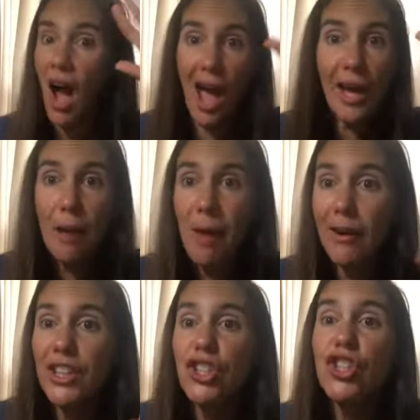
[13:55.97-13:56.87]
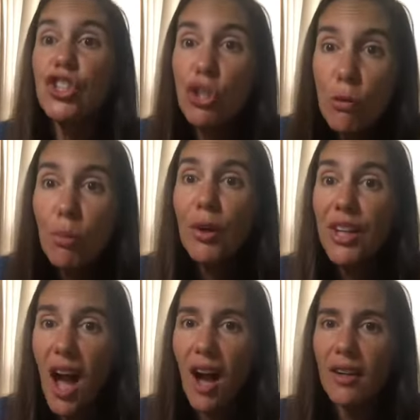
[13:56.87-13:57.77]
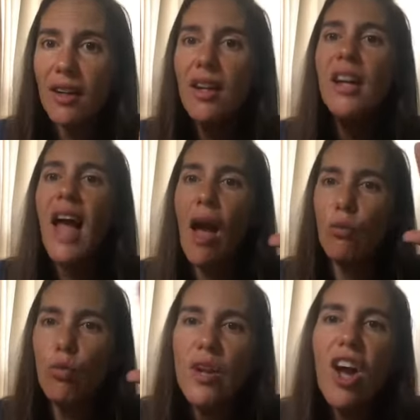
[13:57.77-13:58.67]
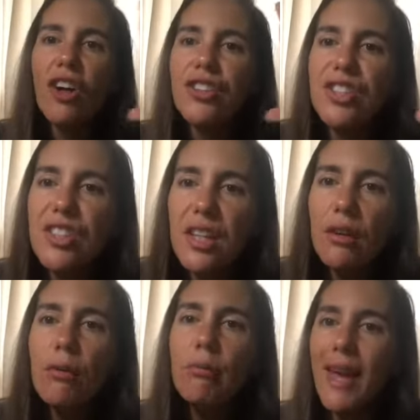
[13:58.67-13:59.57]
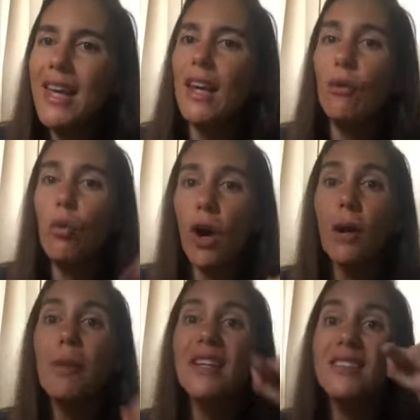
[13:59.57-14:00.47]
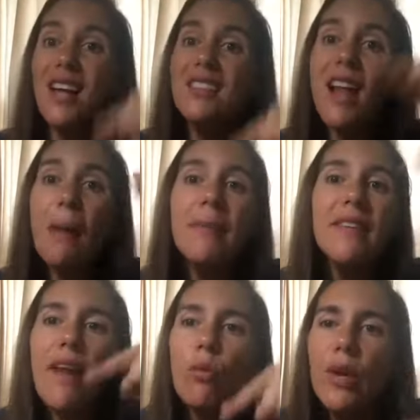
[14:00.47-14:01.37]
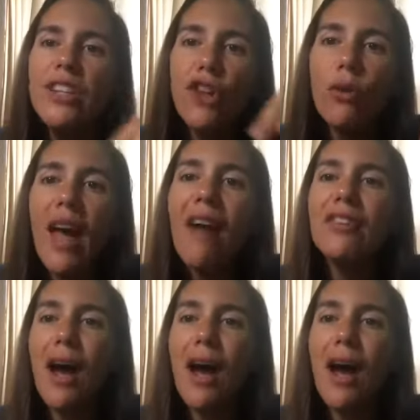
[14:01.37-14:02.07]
I got married super young, and we are still making it work. But it does not mean that we don't have an